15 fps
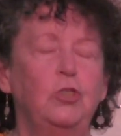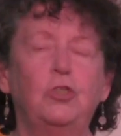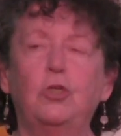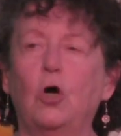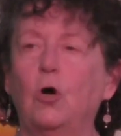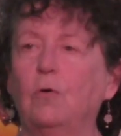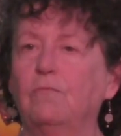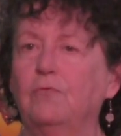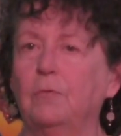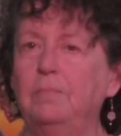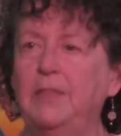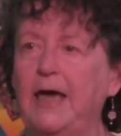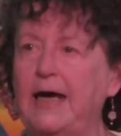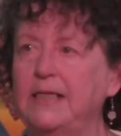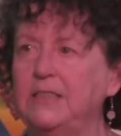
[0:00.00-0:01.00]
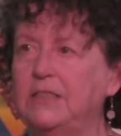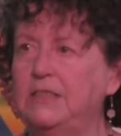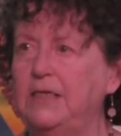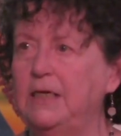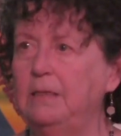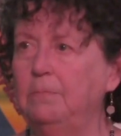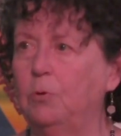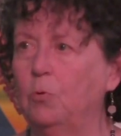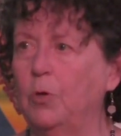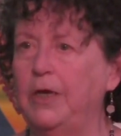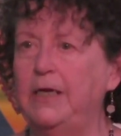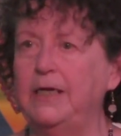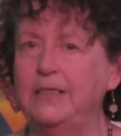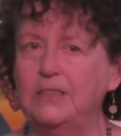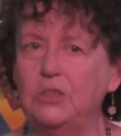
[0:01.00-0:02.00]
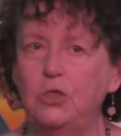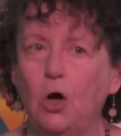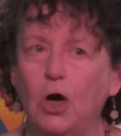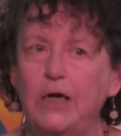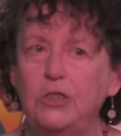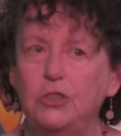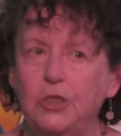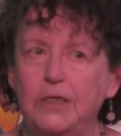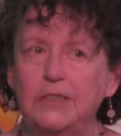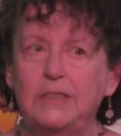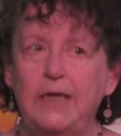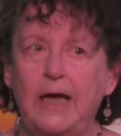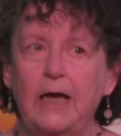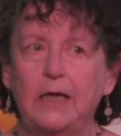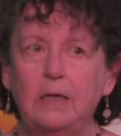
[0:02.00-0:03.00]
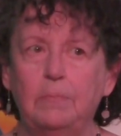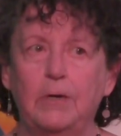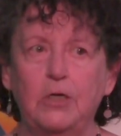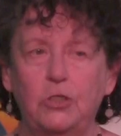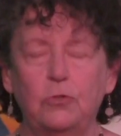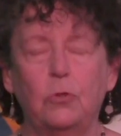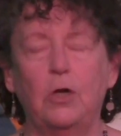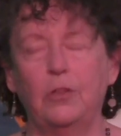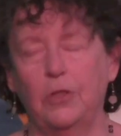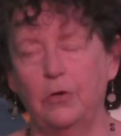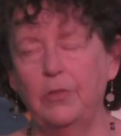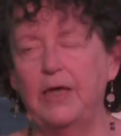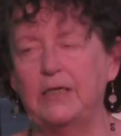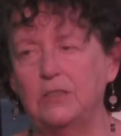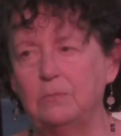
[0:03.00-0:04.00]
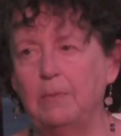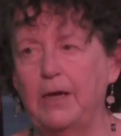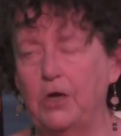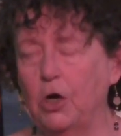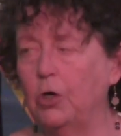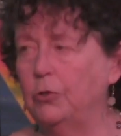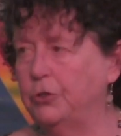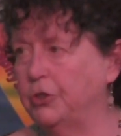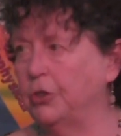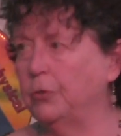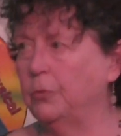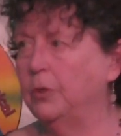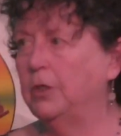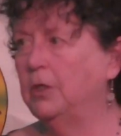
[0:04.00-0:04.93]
So from that standpoint, it's not just acupuncture, although that's my go-to.